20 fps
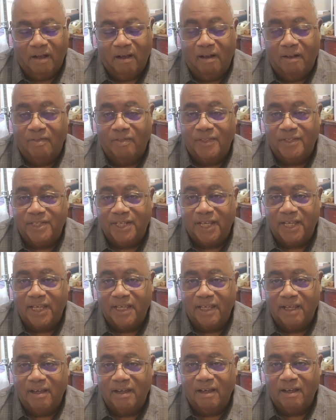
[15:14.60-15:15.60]
on the
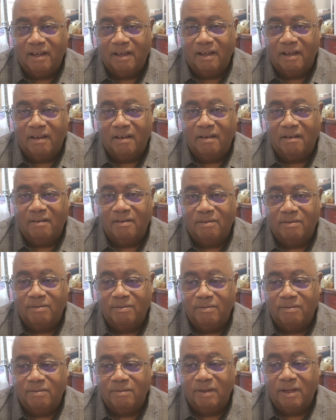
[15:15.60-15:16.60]
day of,
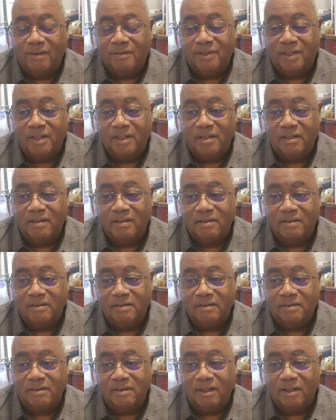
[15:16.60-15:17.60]

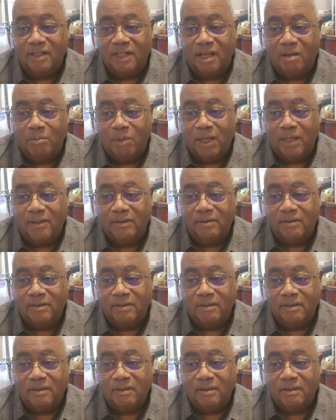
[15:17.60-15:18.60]
going to come out
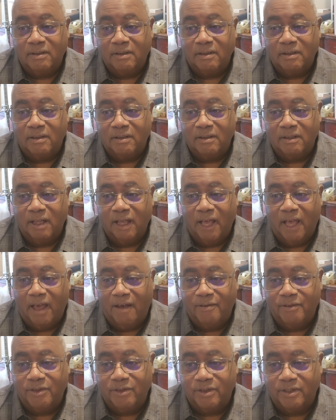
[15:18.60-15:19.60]

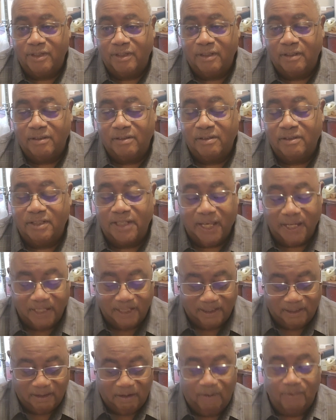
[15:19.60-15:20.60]
after the
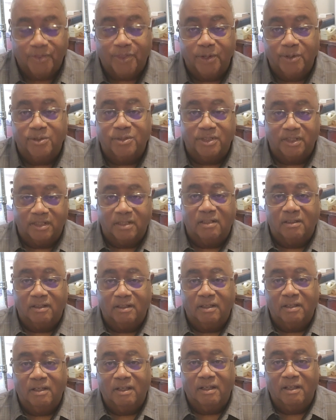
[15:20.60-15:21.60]
2nd on Thursday.
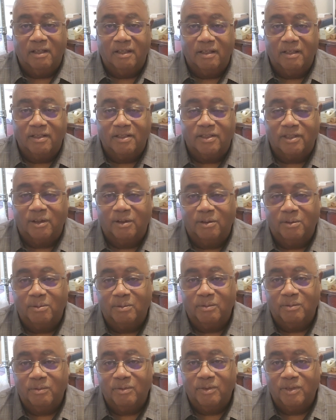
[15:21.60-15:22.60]
So
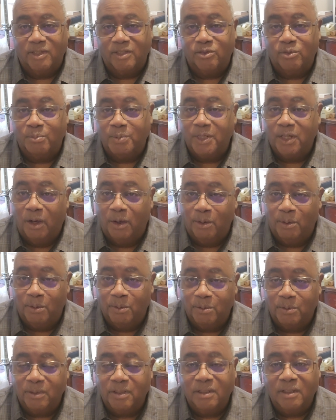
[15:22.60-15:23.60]
this will be
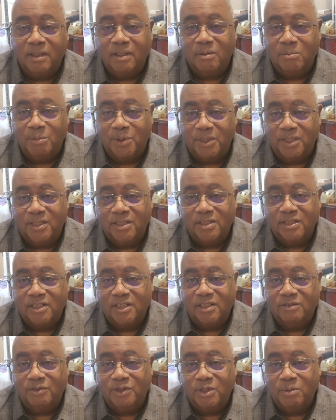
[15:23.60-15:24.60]
old, but this is
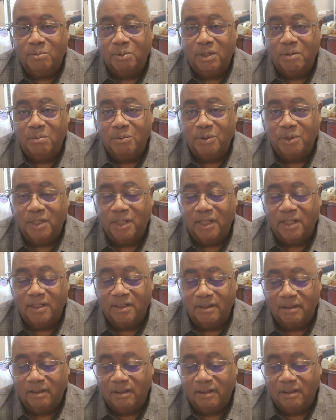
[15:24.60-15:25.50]
just for the people that